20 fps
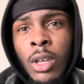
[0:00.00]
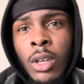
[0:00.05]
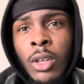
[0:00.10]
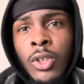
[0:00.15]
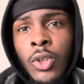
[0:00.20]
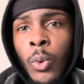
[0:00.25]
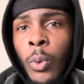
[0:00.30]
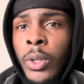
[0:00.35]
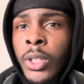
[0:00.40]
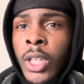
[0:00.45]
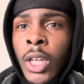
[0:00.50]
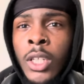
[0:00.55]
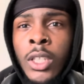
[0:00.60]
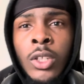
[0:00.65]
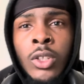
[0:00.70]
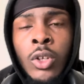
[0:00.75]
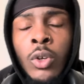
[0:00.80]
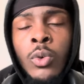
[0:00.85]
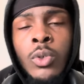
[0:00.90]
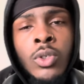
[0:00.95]
So the only thing to
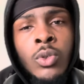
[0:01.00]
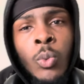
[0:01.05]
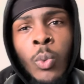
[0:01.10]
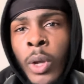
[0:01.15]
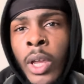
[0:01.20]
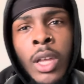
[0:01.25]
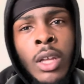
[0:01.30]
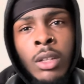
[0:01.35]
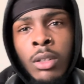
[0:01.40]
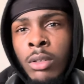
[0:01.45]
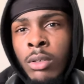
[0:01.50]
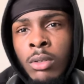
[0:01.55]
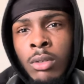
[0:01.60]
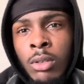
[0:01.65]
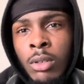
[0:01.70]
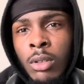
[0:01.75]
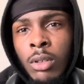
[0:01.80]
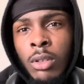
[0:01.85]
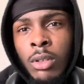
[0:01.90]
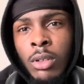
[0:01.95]
do is win.
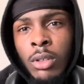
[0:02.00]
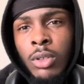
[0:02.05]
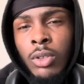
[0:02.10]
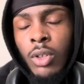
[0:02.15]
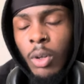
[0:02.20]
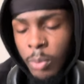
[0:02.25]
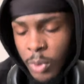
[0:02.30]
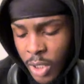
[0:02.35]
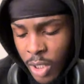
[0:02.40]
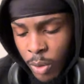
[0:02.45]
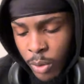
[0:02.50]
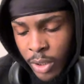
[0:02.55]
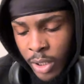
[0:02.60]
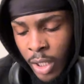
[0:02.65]
You know what I'm saying?